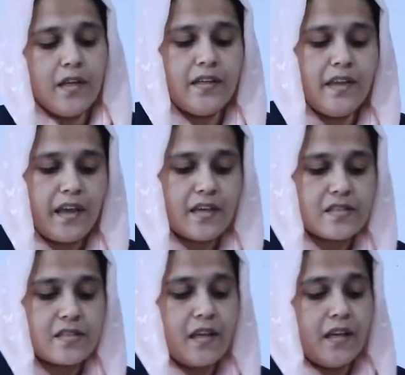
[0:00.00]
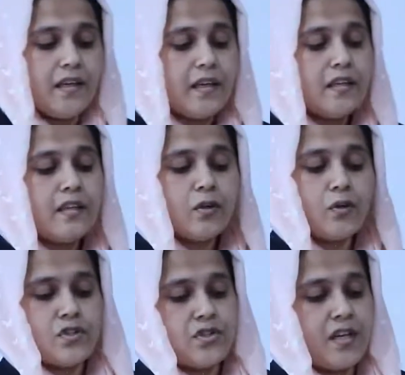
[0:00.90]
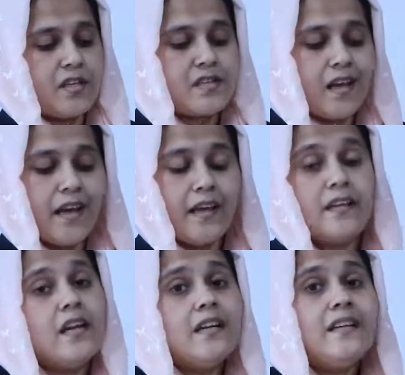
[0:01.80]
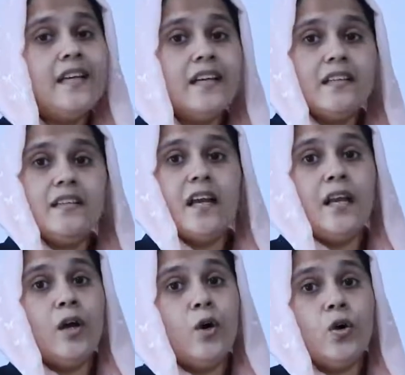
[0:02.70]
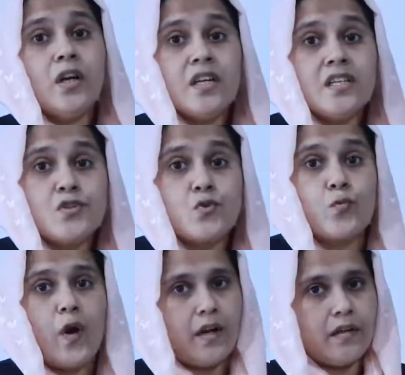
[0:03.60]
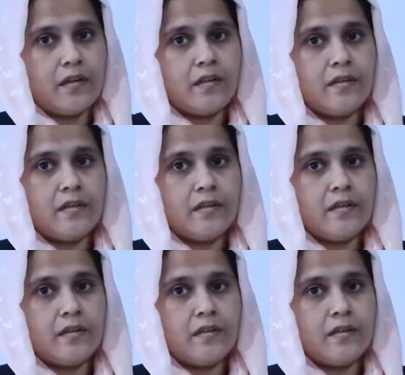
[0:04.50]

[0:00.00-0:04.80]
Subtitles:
Yes, here the questions like tick the longest one.